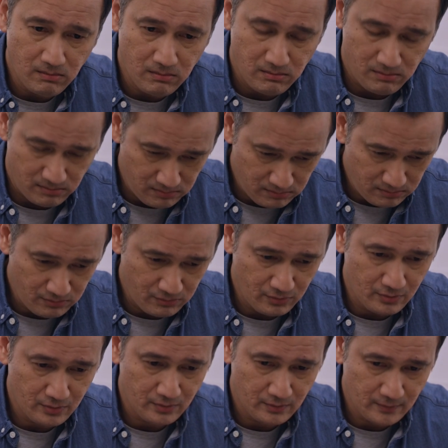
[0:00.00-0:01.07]

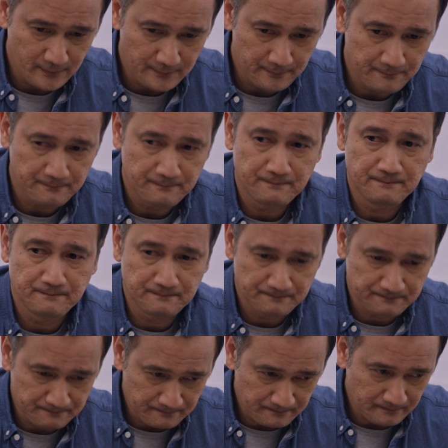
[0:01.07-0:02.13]

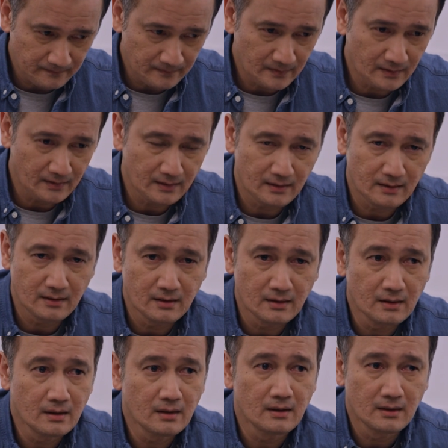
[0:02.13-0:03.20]

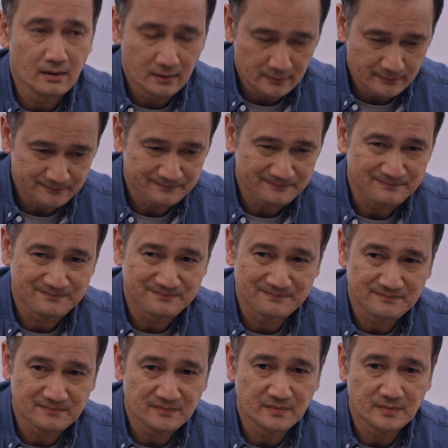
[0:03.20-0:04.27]
(silence)